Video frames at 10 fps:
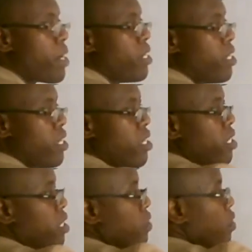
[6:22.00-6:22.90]
D
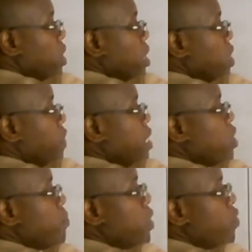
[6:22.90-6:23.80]
was the difference
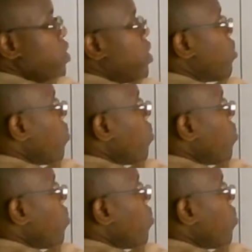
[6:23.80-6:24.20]
between the two